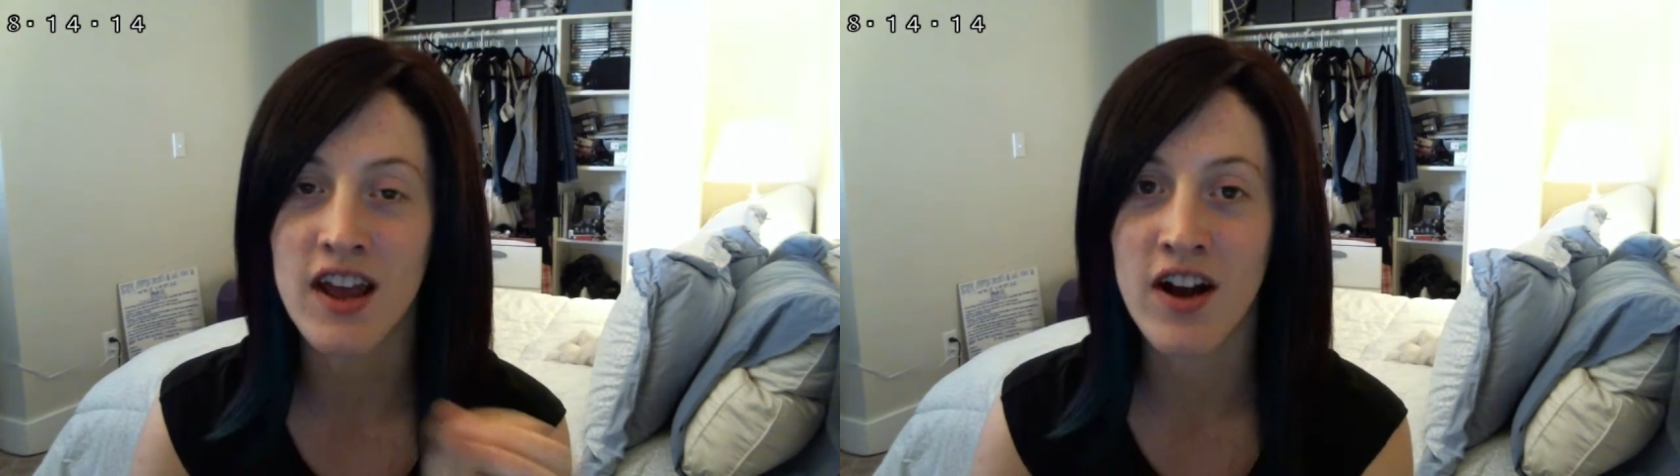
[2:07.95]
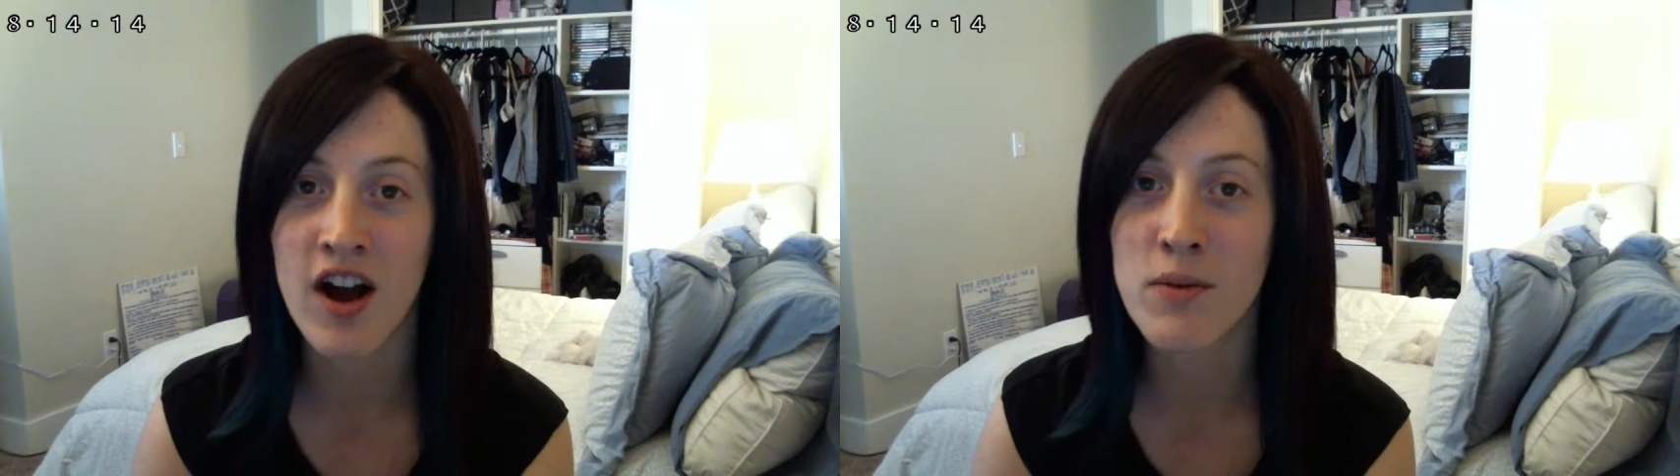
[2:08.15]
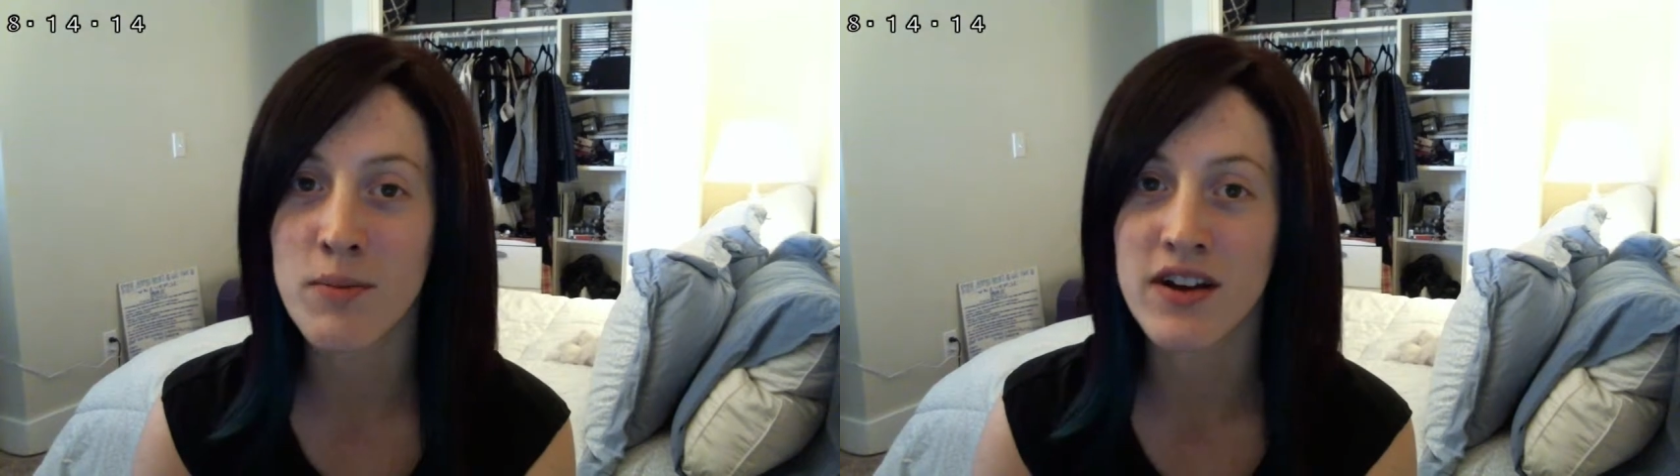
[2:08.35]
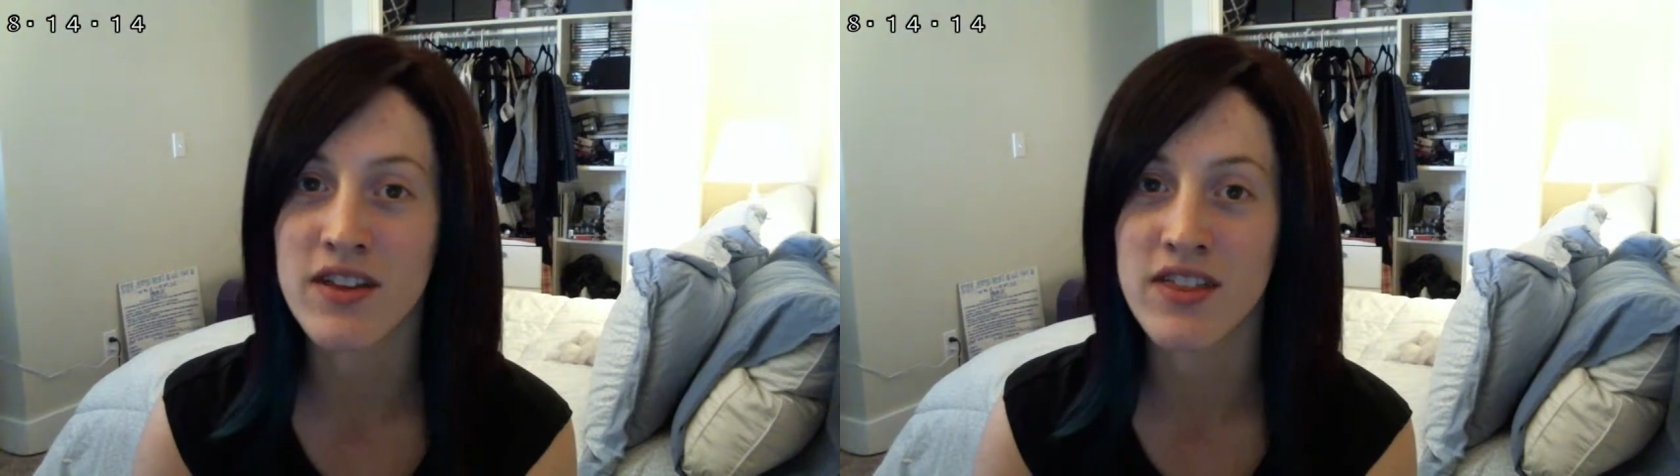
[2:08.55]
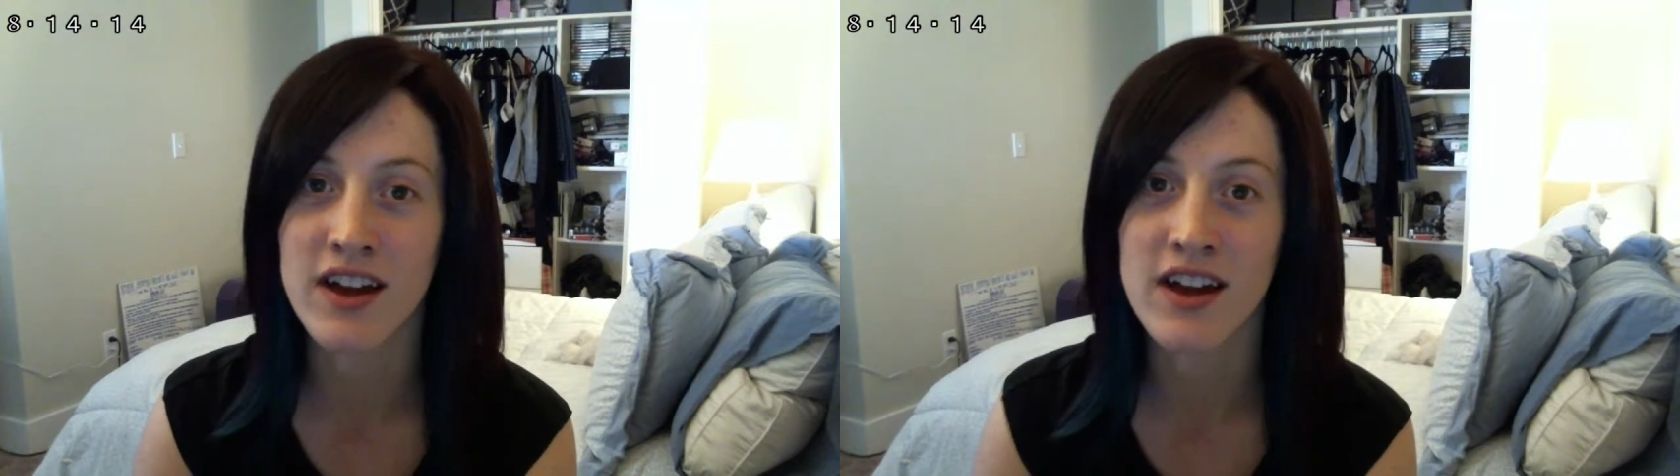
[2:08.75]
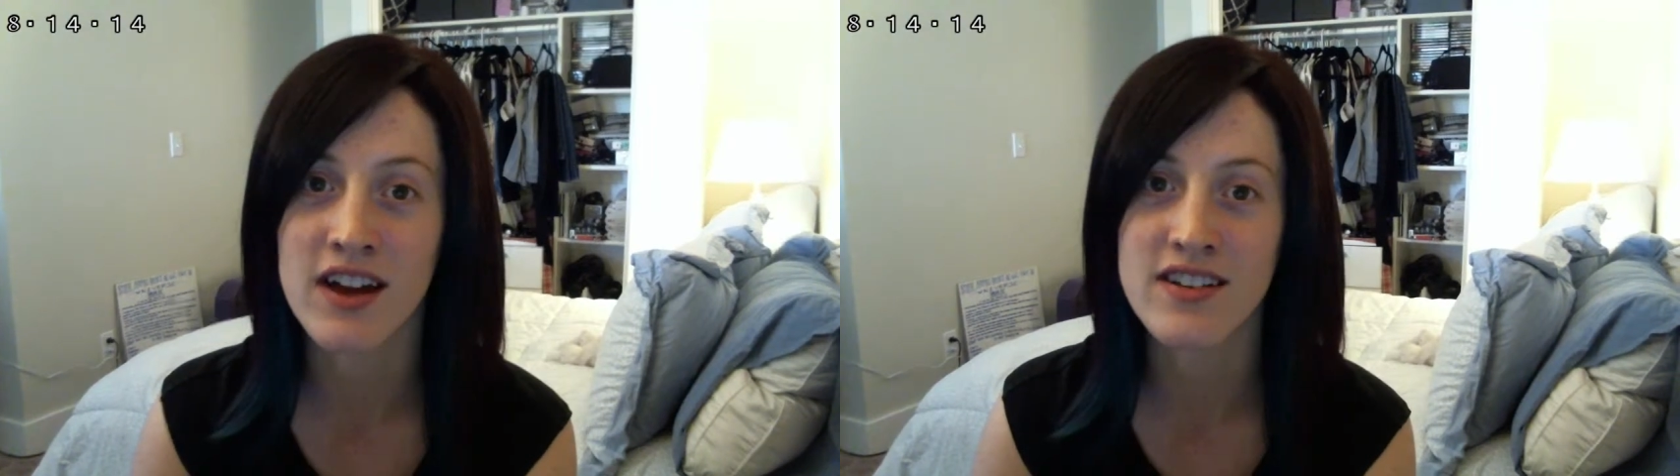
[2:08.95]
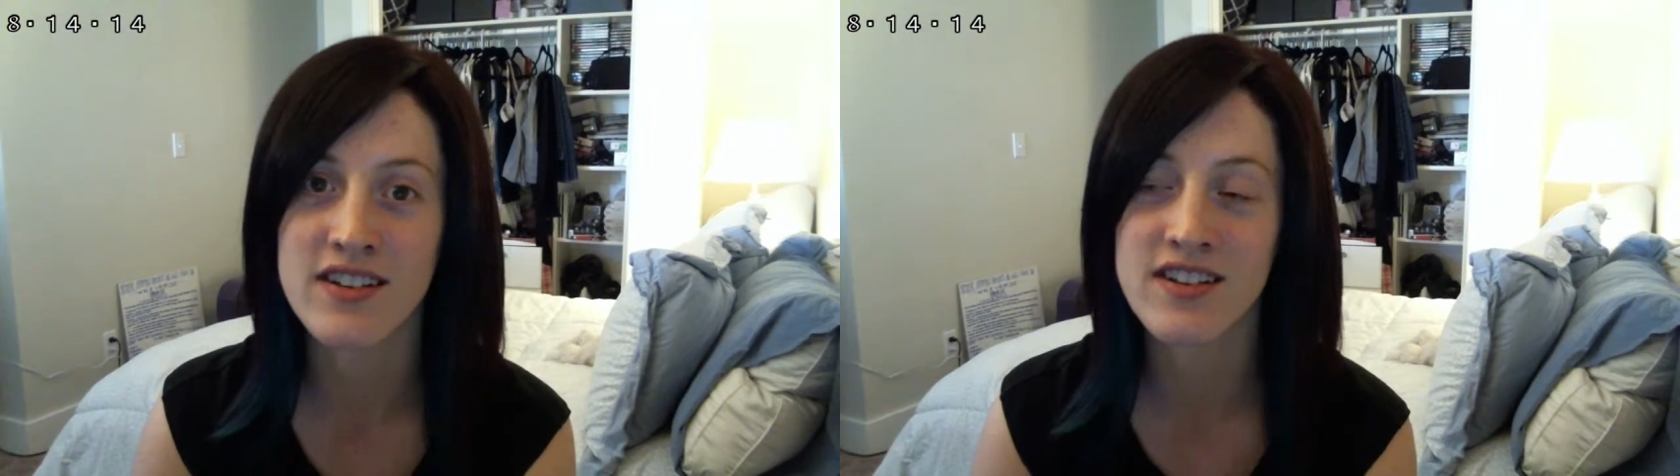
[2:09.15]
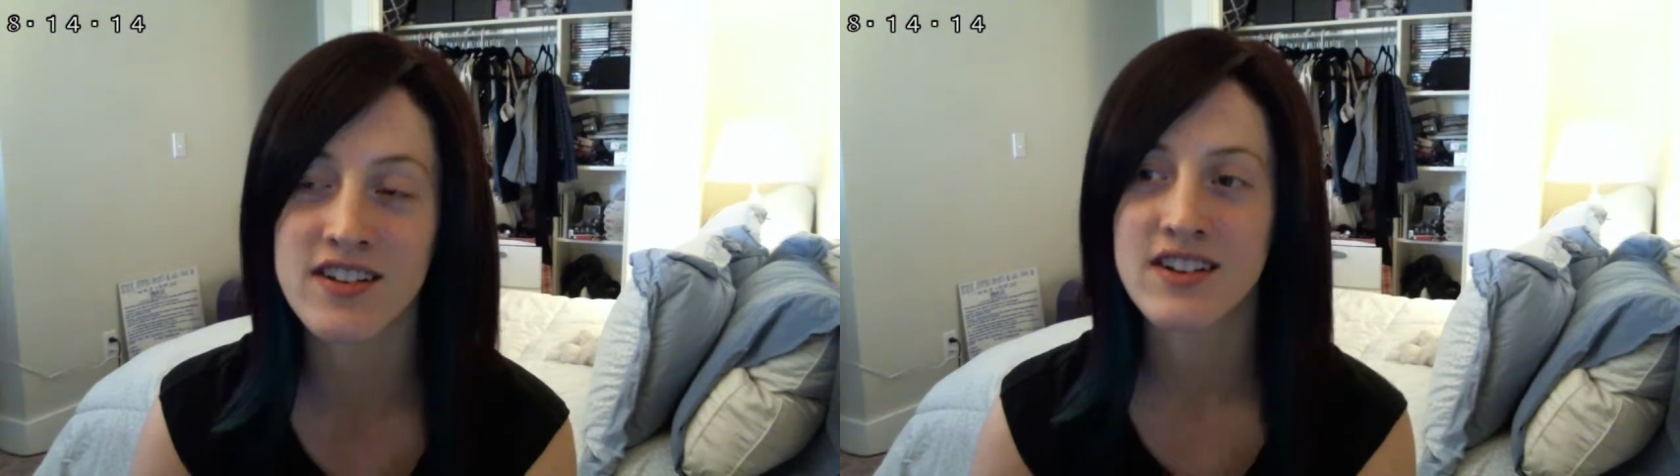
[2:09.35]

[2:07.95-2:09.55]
a comic that